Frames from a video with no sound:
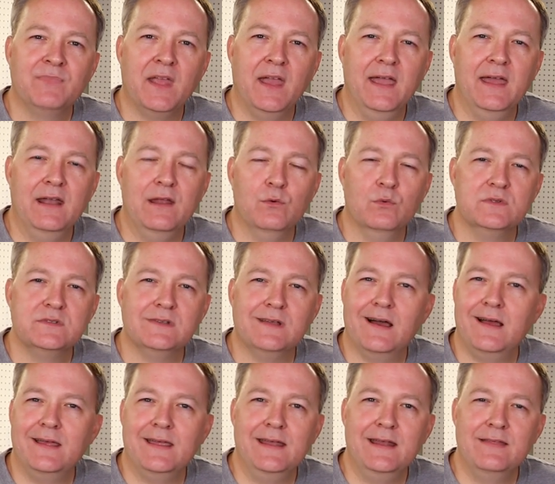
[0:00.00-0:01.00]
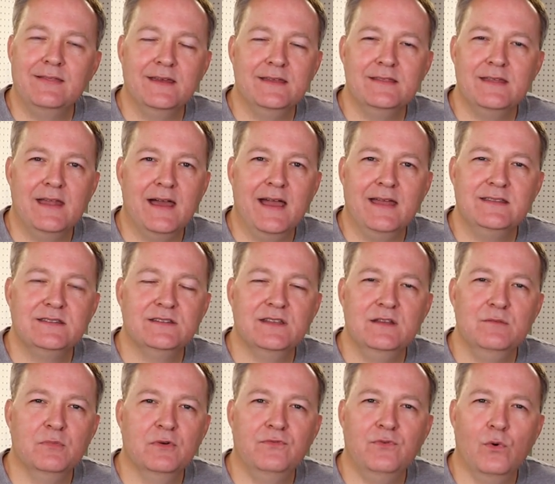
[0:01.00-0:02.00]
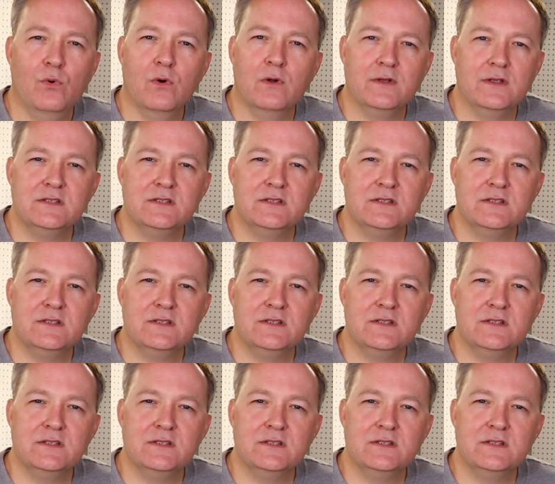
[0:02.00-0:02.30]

and it was not anything that I had seen before.